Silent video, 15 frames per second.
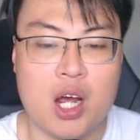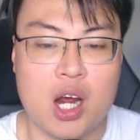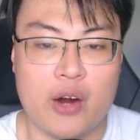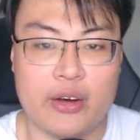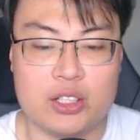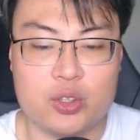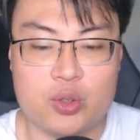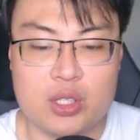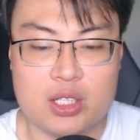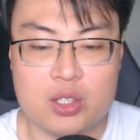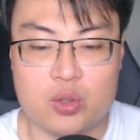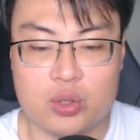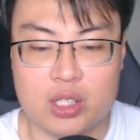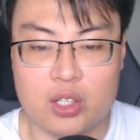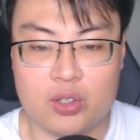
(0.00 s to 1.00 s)
All right, so you just
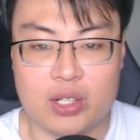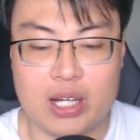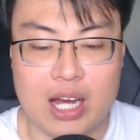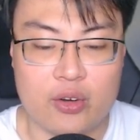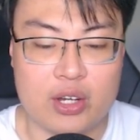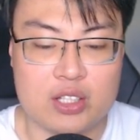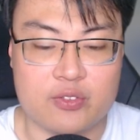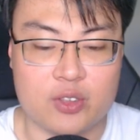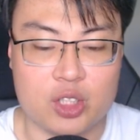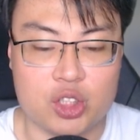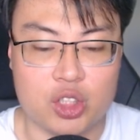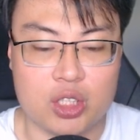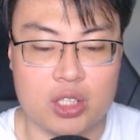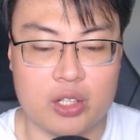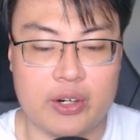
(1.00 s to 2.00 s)
need to turn on the iOS
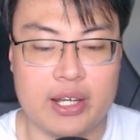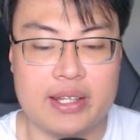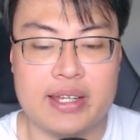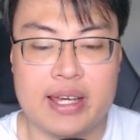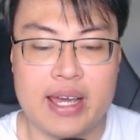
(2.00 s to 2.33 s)
version, all right,